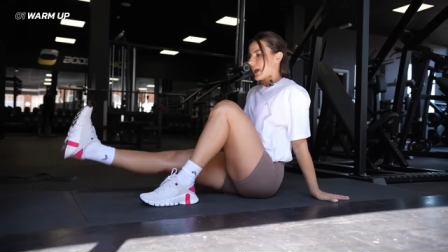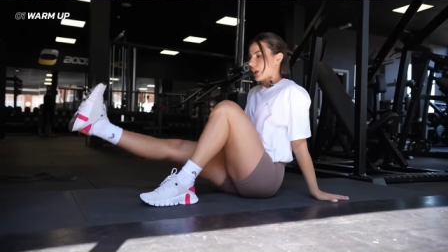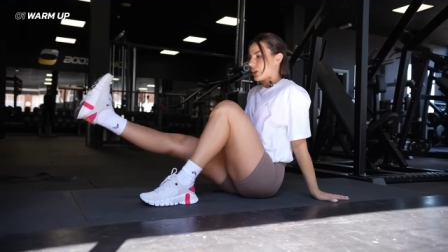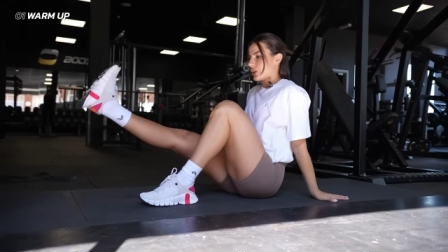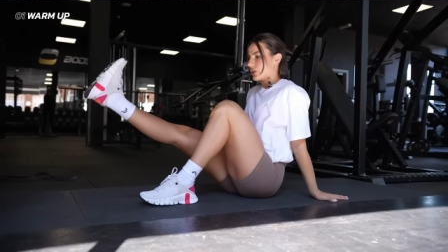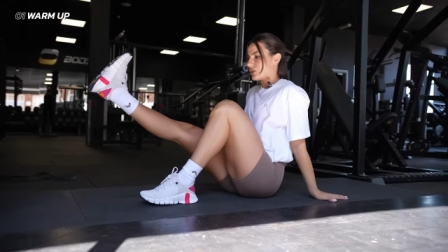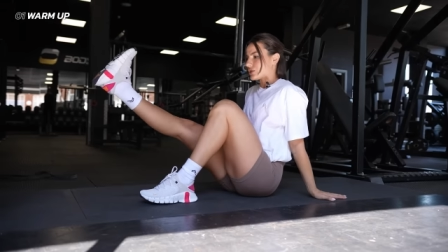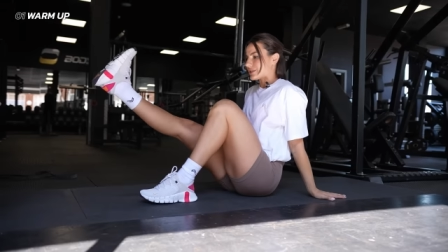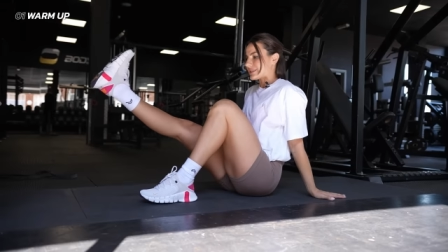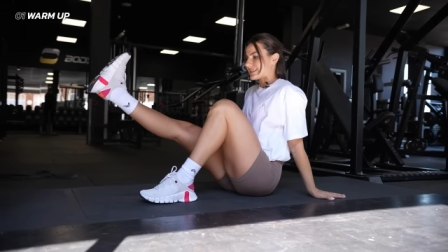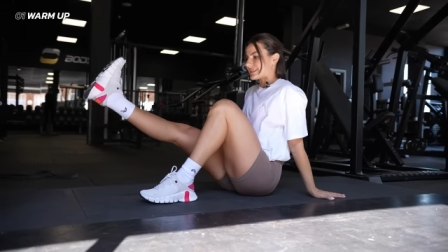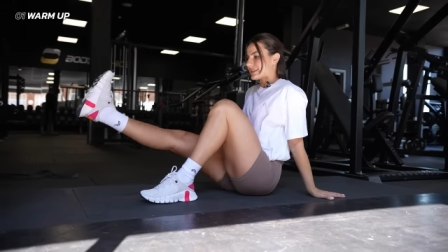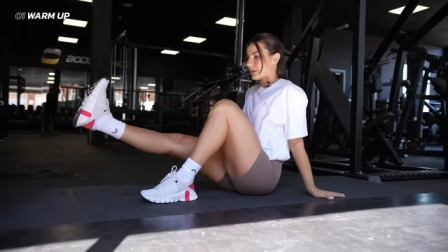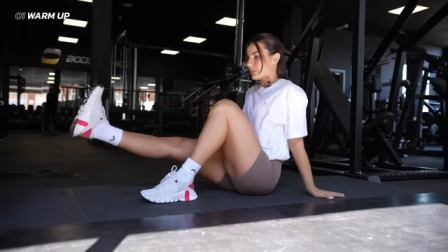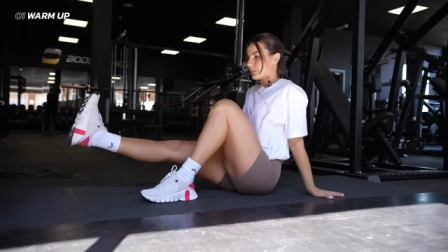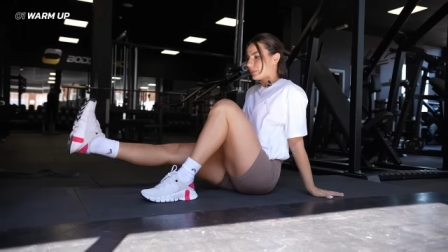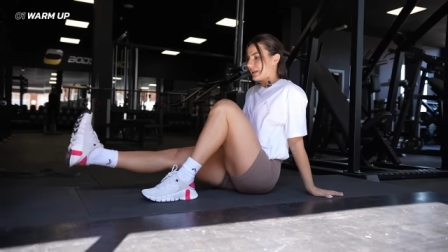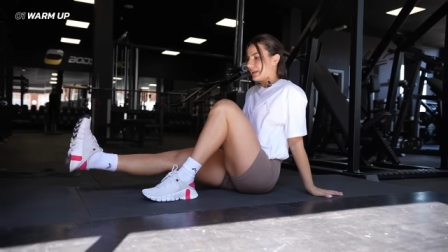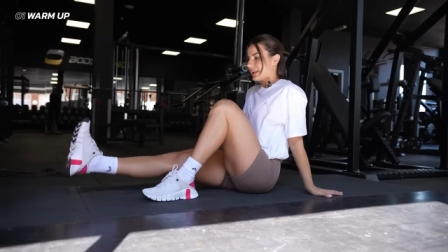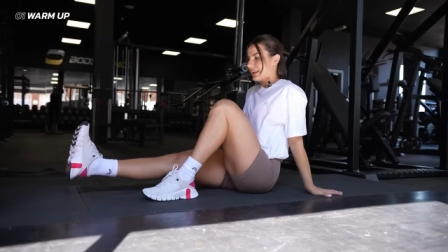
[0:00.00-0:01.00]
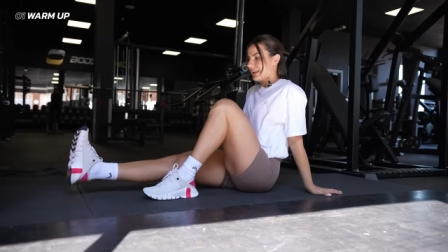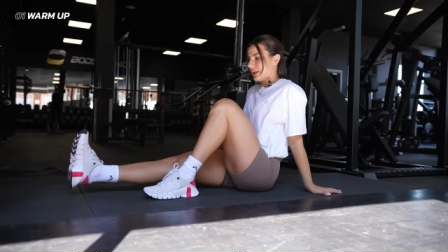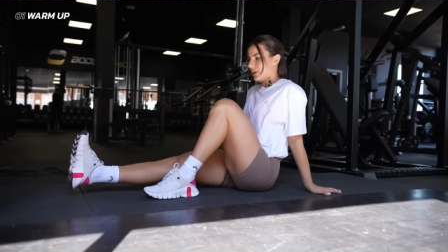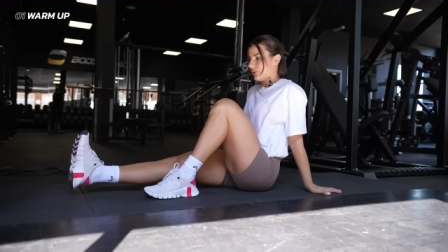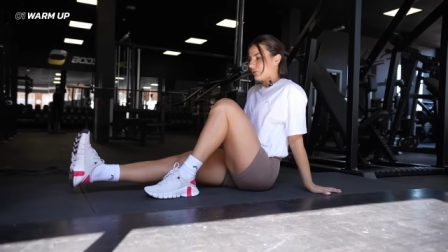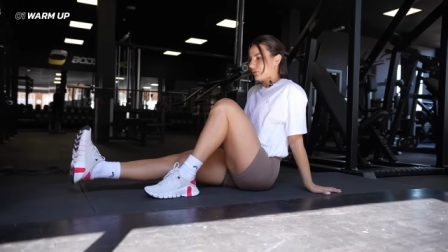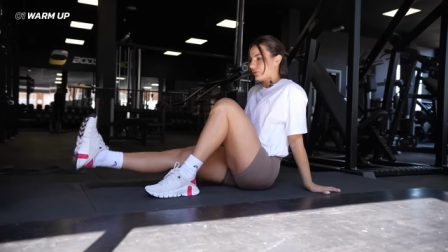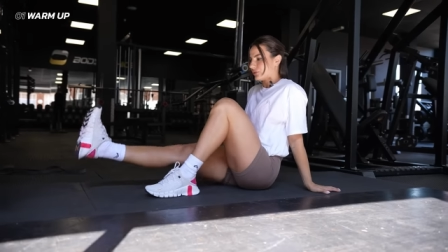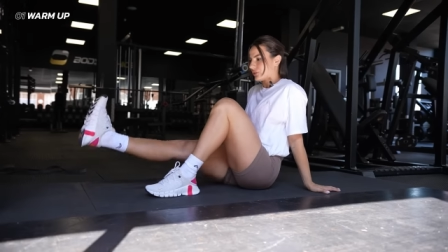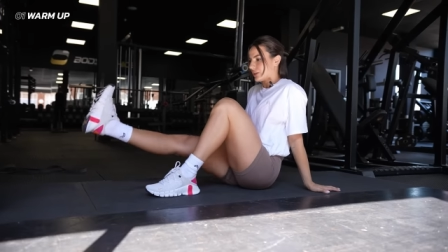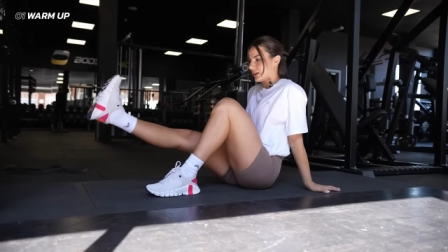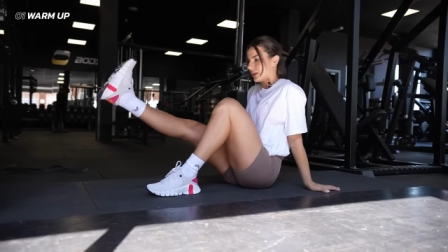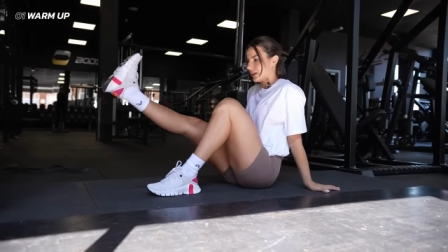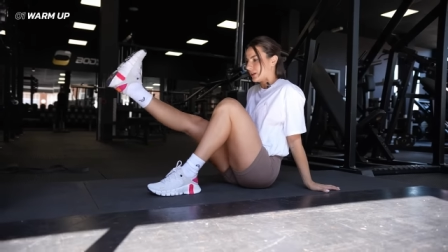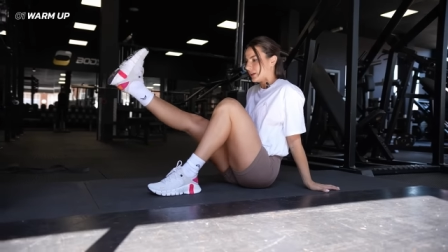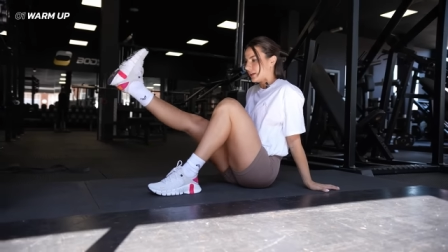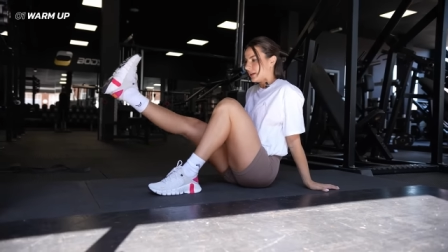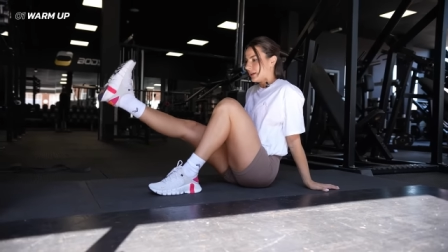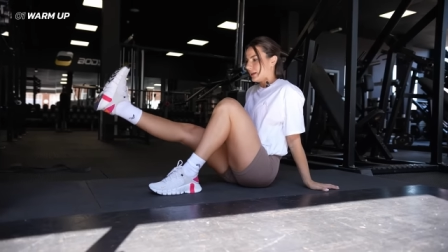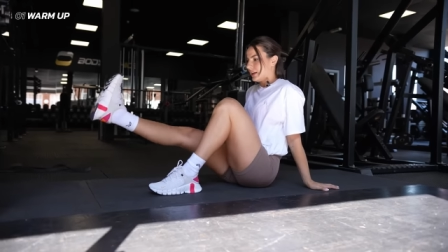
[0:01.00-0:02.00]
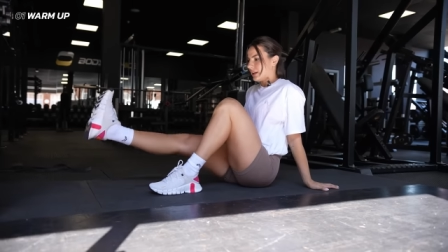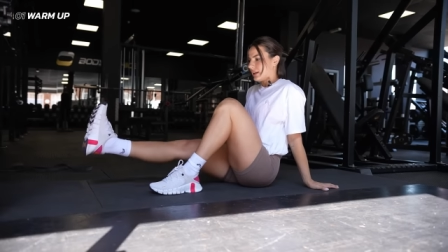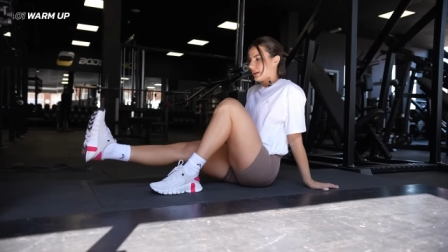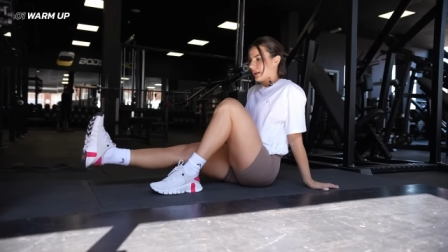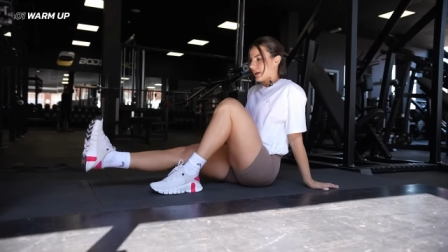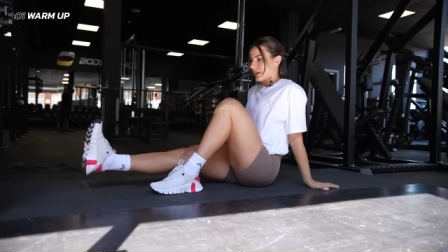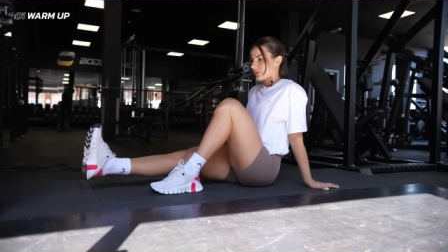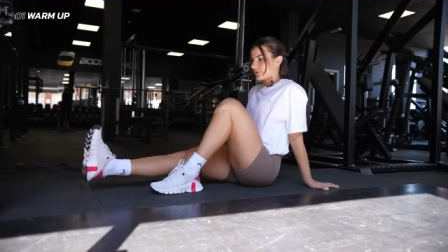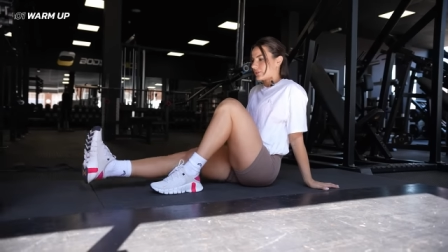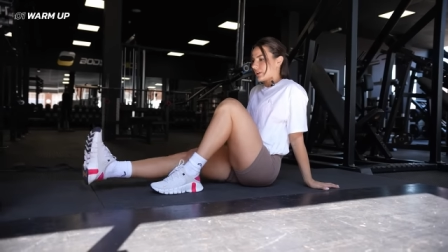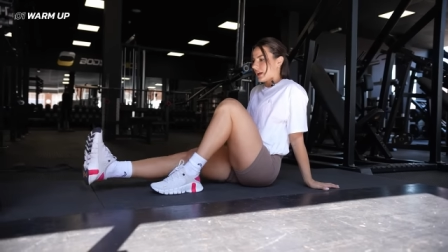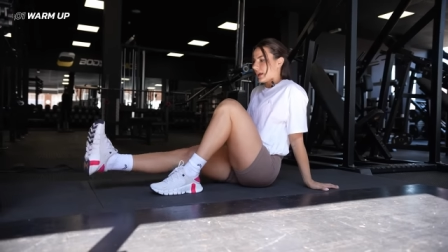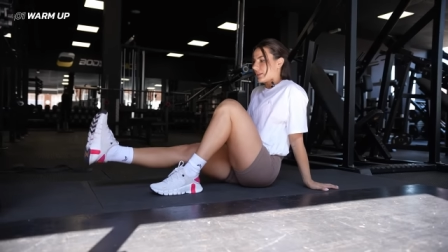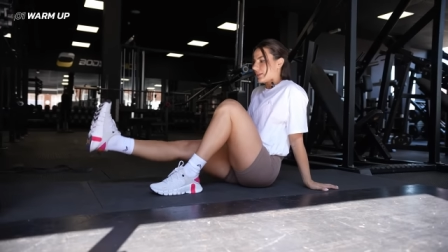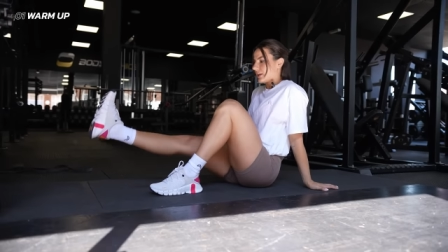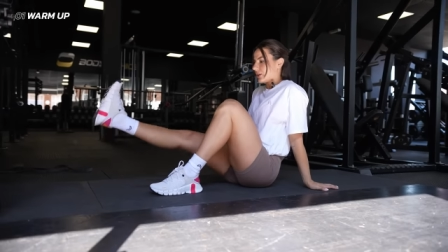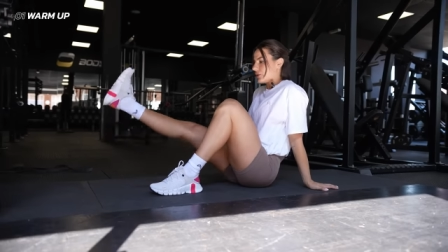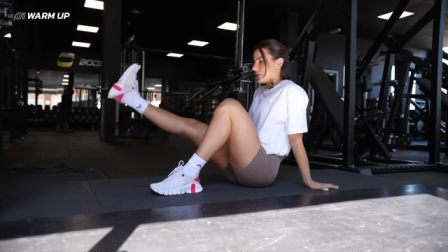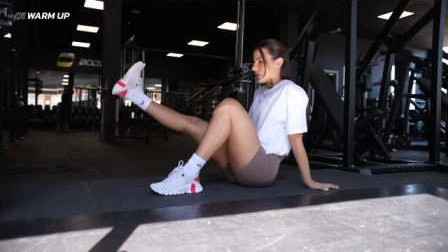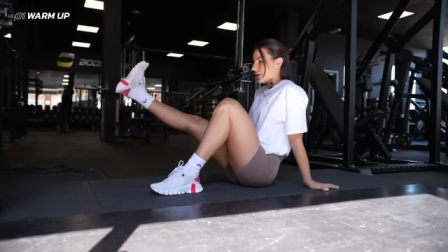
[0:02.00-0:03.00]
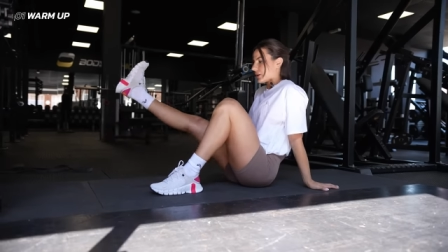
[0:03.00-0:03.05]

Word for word: and you just simply lift, lift, and then you